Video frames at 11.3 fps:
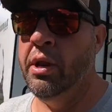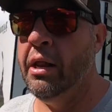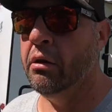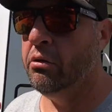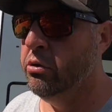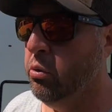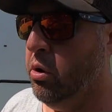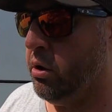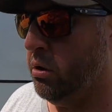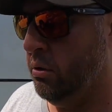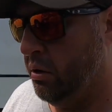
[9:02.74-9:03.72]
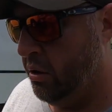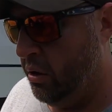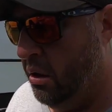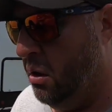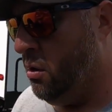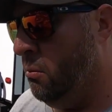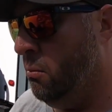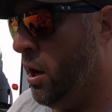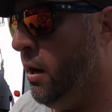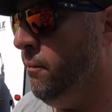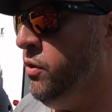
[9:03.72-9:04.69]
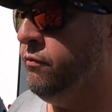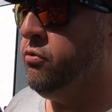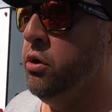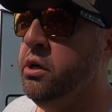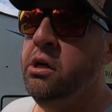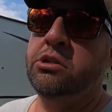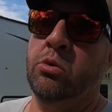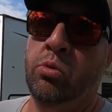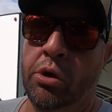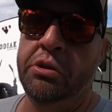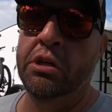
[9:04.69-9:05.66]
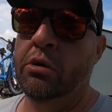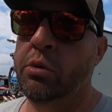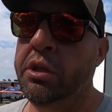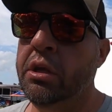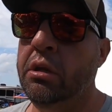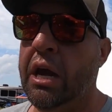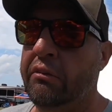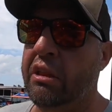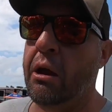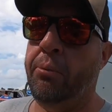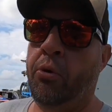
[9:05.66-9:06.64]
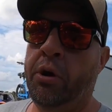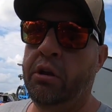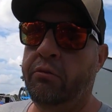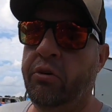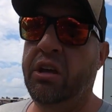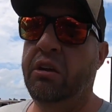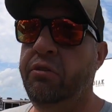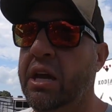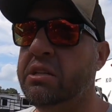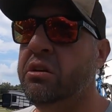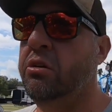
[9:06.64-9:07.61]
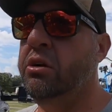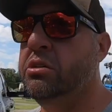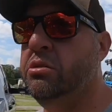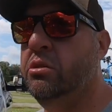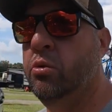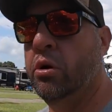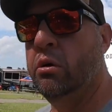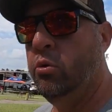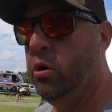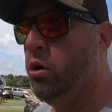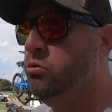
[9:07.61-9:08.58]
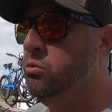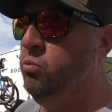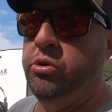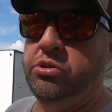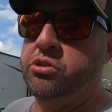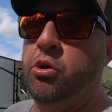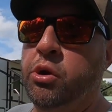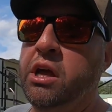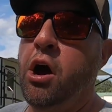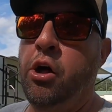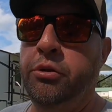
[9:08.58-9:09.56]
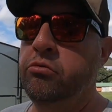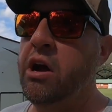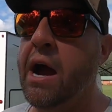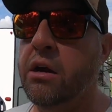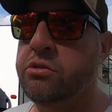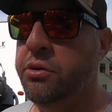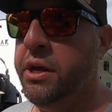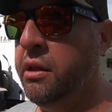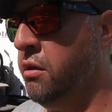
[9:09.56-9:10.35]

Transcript: down to Clearwater. But if there is, we'll deal with it at that point. If he has another issue, we'll just go get all new tires on that